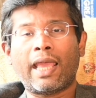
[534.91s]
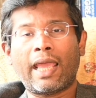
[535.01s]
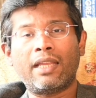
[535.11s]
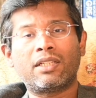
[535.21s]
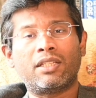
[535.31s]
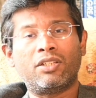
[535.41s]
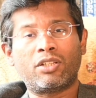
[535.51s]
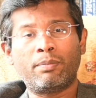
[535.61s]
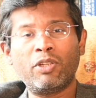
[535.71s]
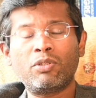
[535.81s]
and
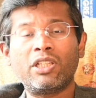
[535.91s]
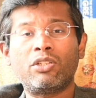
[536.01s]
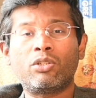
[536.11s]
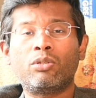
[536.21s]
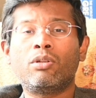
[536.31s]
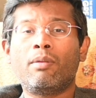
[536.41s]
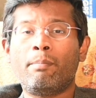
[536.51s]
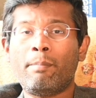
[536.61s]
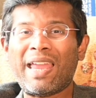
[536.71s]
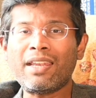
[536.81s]
contributing to
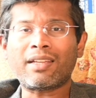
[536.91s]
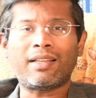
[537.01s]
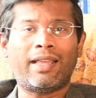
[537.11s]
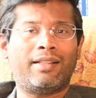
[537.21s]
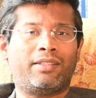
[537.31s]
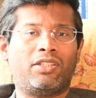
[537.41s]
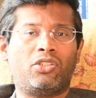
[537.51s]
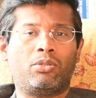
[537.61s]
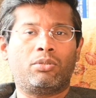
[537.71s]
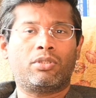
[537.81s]
mental health
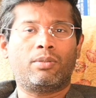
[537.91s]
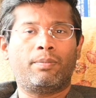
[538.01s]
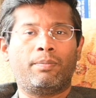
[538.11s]
issues.